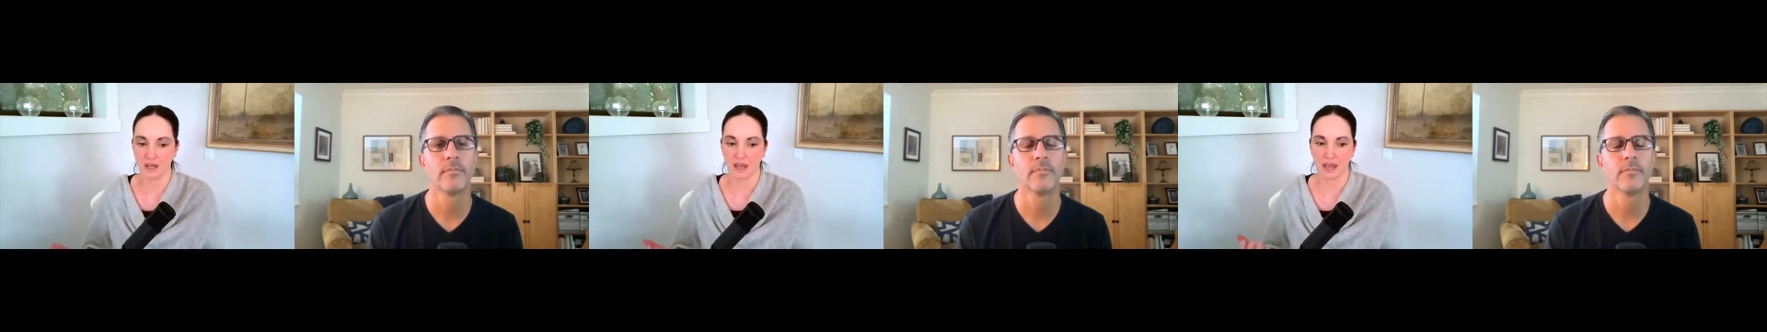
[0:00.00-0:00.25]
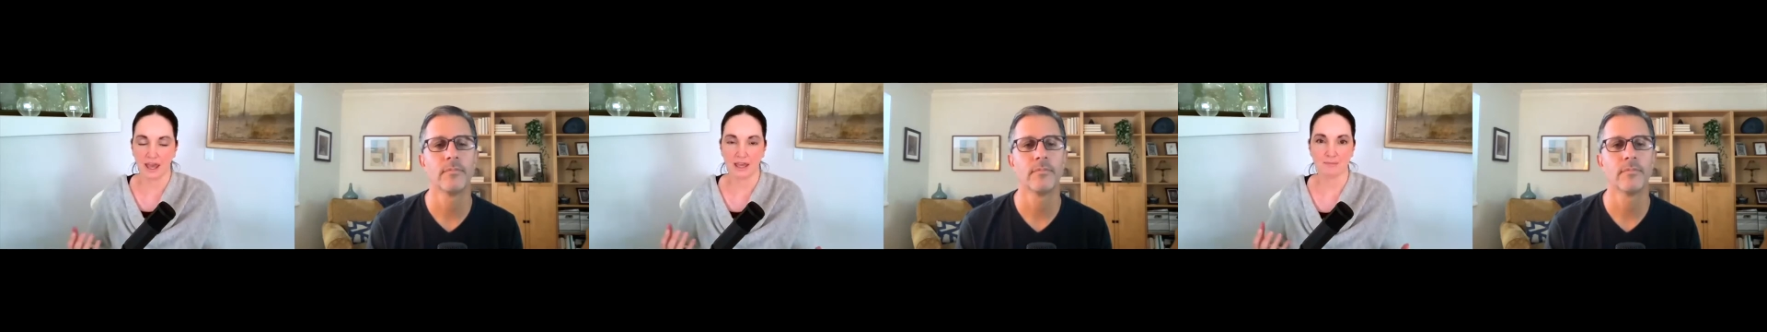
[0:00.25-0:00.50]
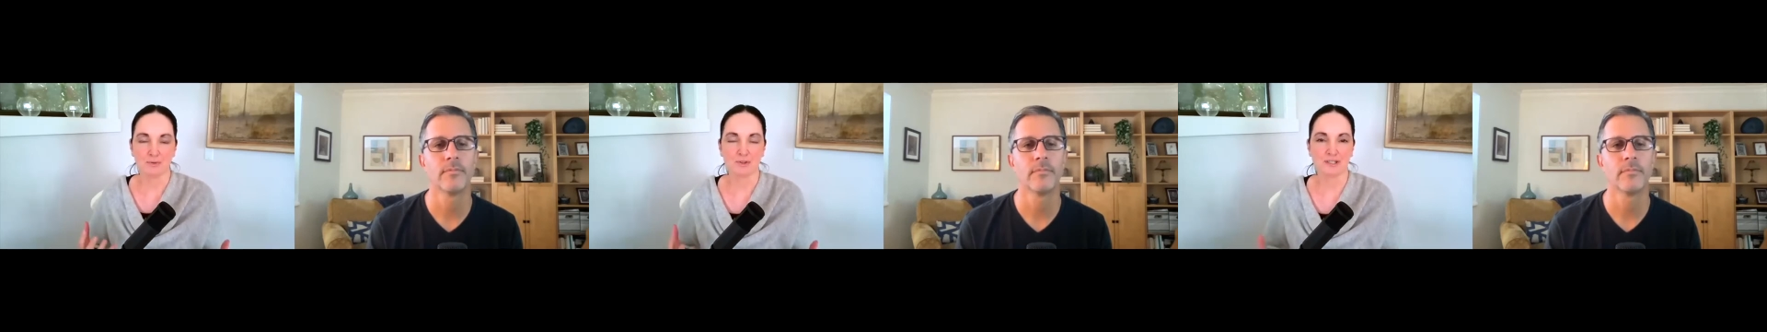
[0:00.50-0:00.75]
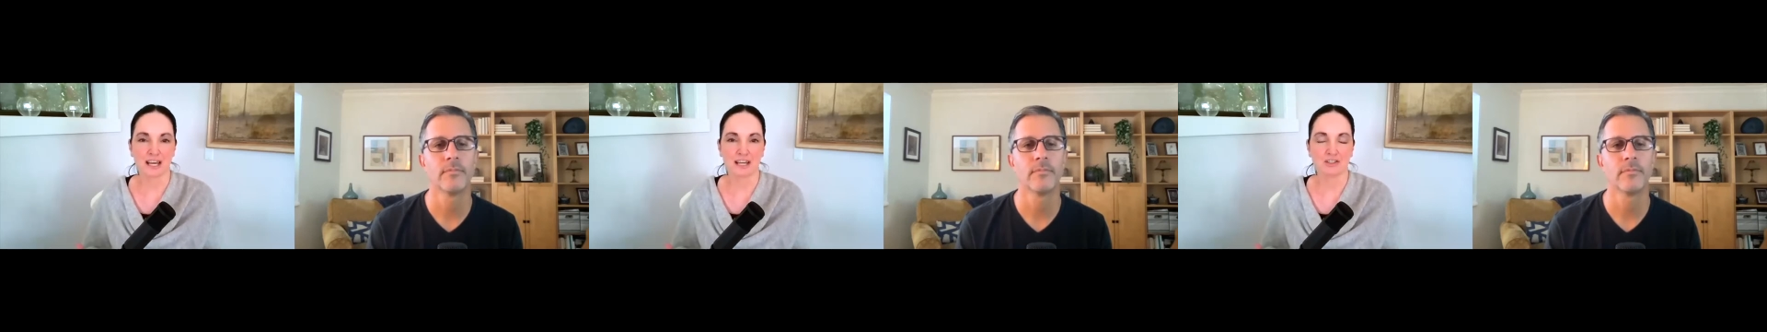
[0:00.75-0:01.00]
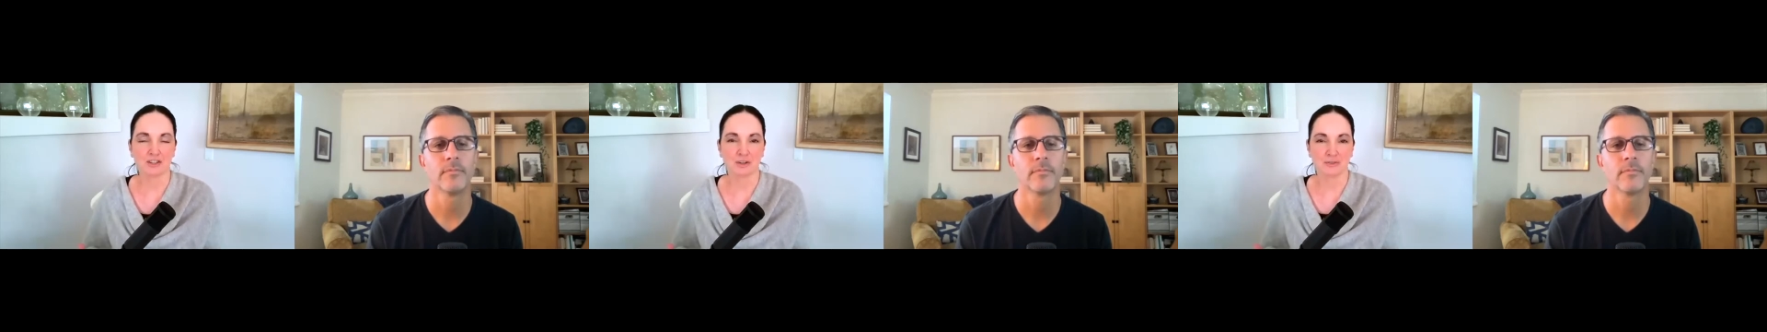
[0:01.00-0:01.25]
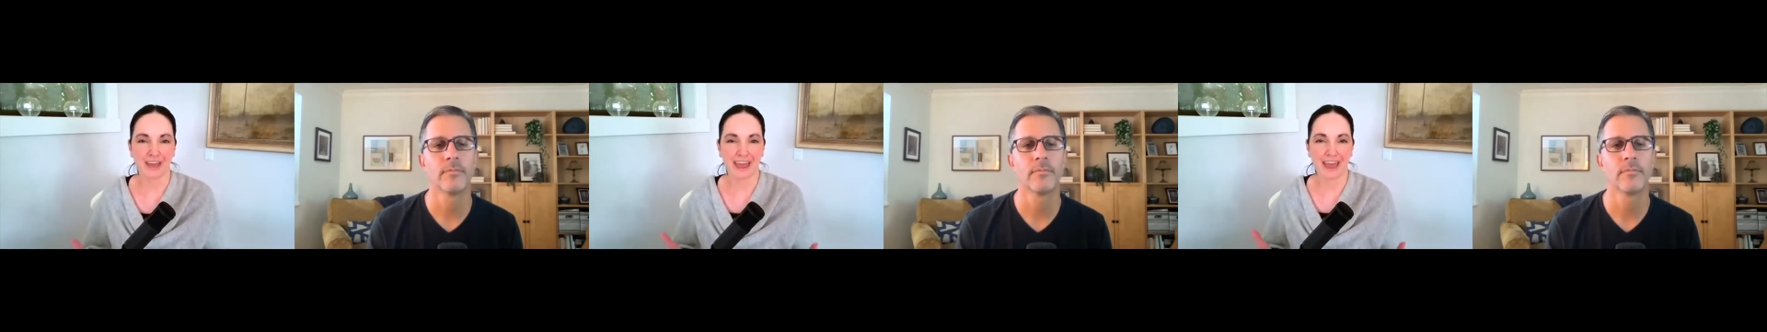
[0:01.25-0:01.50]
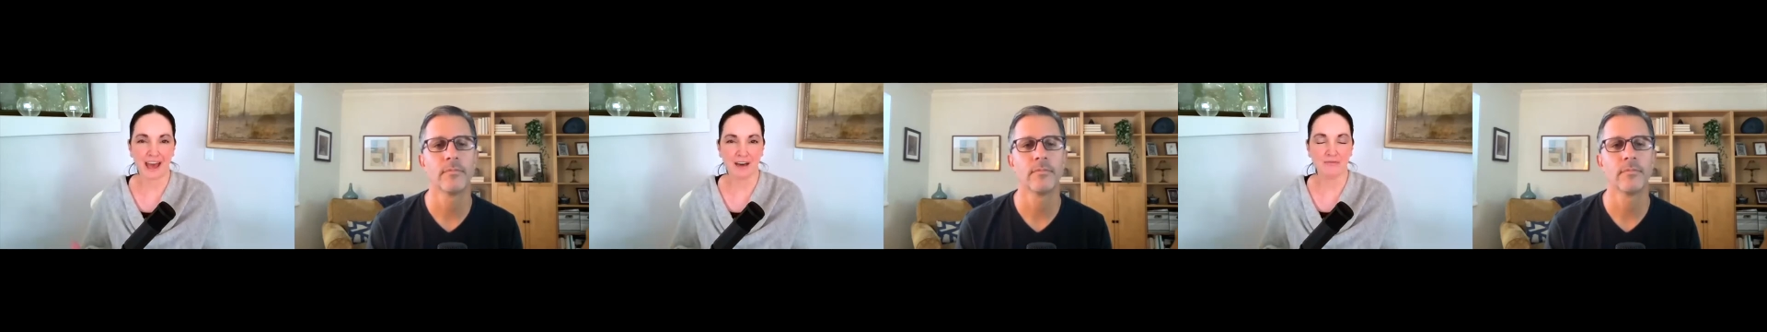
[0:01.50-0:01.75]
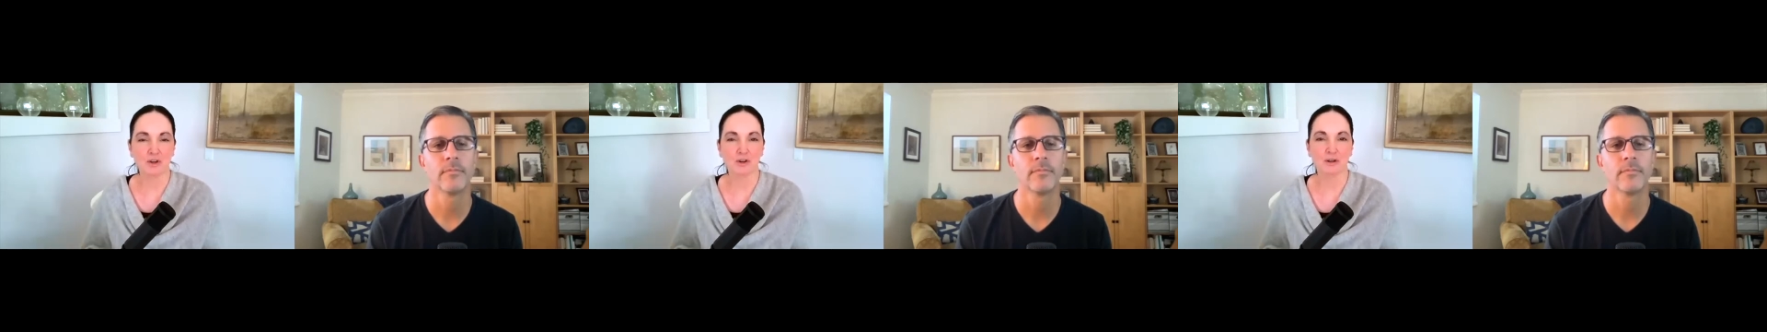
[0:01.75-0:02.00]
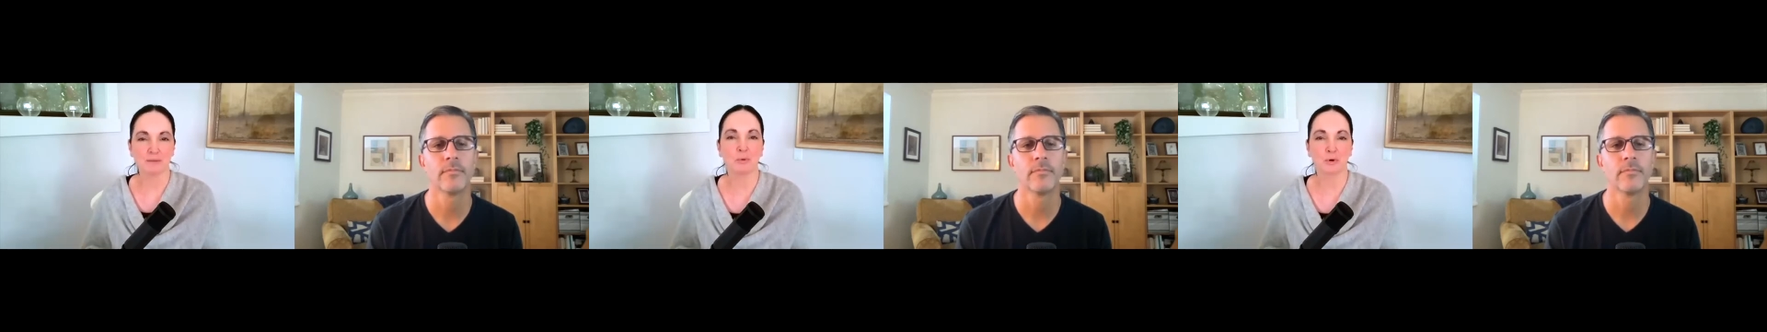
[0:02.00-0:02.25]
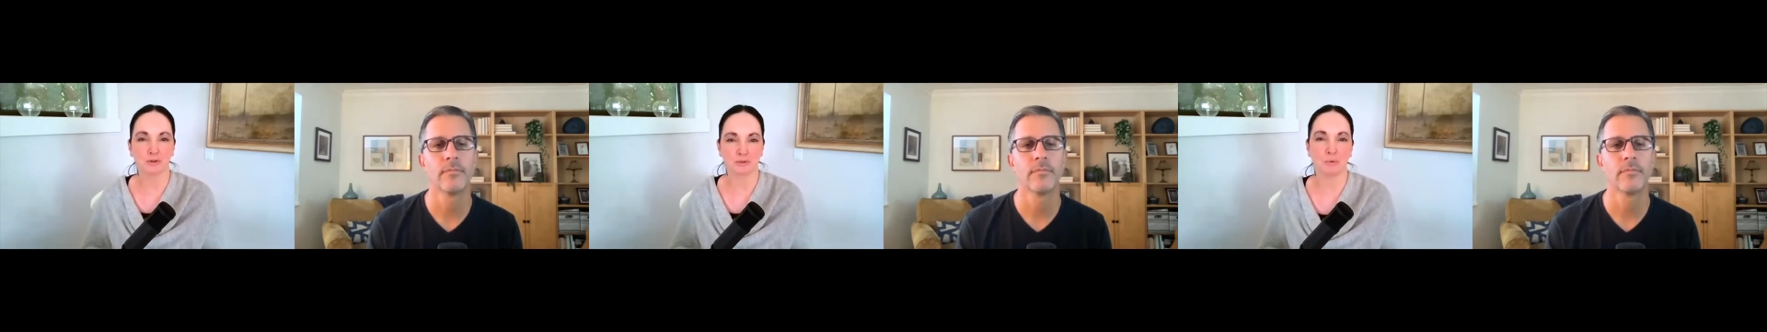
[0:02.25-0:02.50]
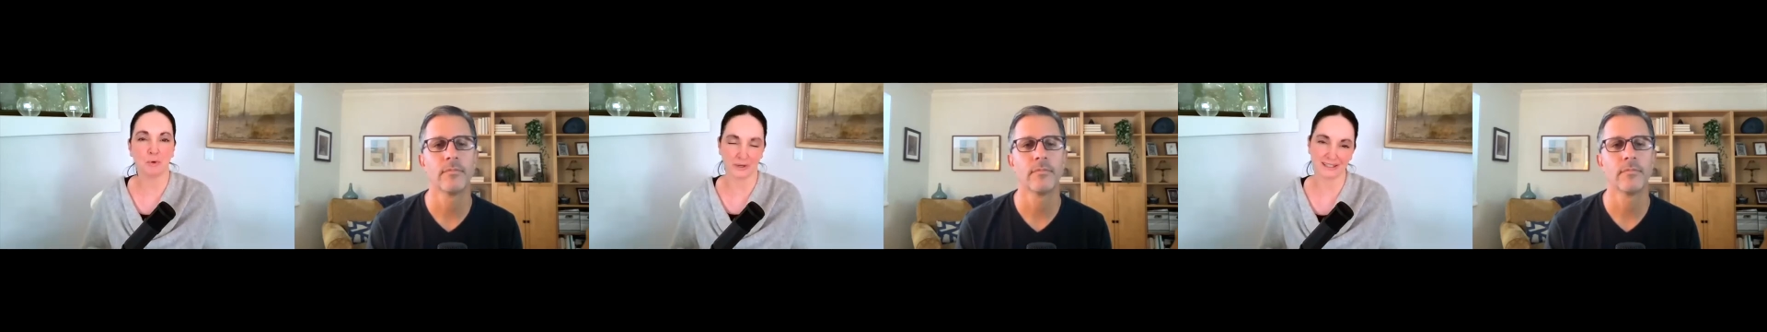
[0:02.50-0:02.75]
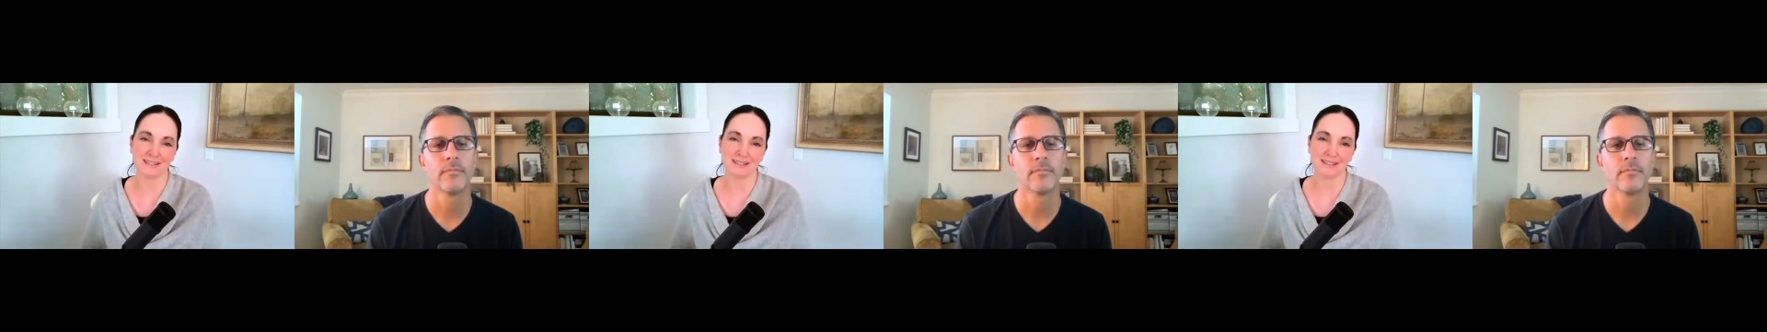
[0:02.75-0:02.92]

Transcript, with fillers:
Speaker 1: a presenter, they have their important points to